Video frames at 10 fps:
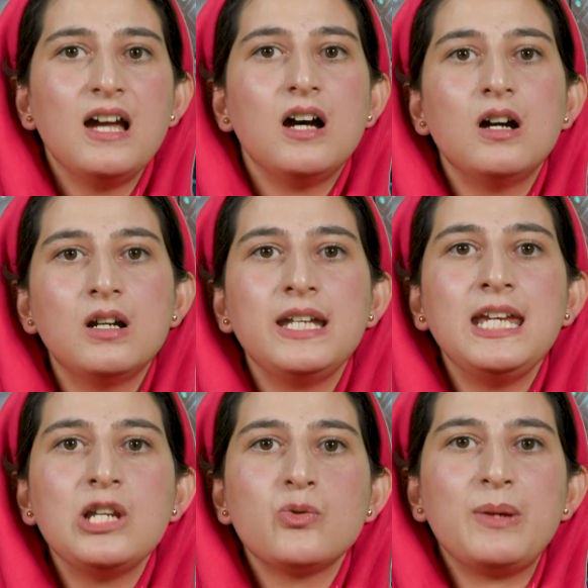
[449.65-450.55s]

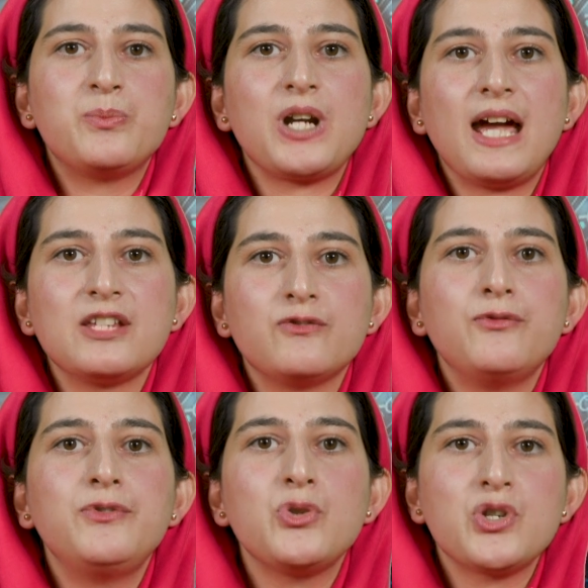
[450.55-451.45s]
agreeing to a price for
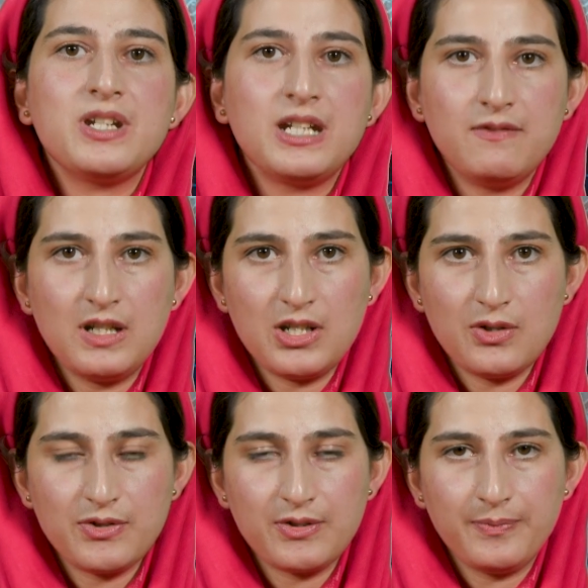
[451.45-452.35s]
future derivatives.